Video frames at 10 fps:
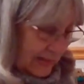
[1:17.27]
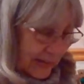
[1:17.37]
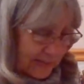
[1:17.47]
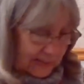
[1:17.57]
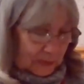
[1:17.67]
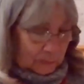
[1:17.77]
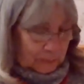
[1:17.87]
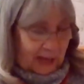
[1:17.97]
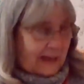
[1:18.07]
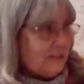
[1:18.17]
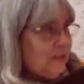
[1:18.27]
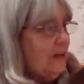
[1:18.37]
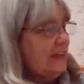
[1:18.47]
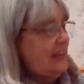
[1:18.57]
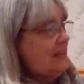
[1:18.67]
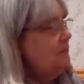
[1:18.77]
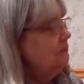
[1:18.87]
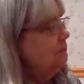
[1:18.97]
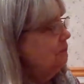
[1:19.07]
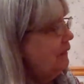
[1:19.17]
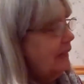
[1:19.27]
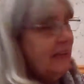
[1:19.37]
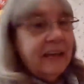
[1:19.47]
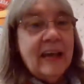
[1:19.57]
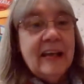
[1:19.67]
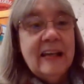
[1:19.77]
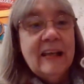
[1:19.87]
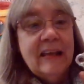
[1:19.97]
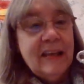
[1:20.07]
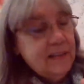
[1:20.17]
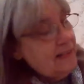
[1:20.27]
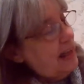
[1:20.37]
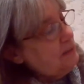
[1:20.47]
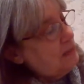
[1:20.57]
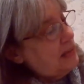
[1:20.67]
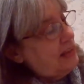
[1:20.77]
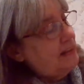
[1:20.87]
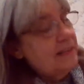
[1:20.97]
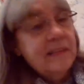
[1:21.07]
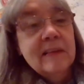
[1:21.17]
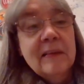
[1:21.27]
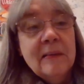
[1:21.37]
He's a little black doggy, and his name is